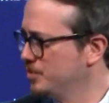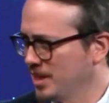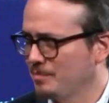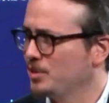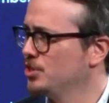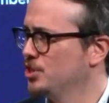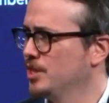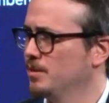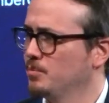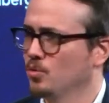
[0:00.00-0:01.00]

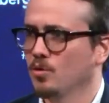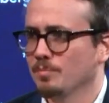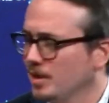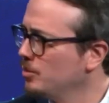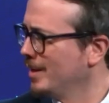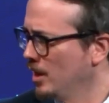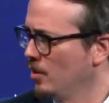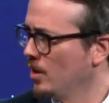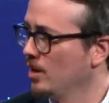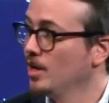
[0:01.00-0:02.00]
Championship, or, or a little bit
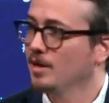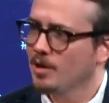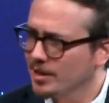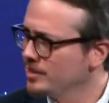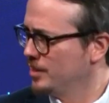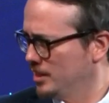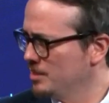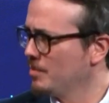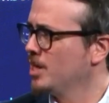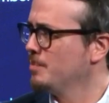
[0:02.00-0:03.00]
lower, earning
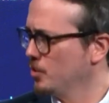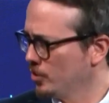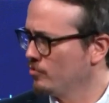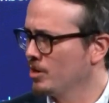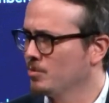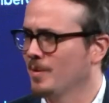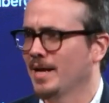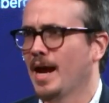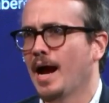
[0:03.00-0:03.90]
decent money but not incredible money.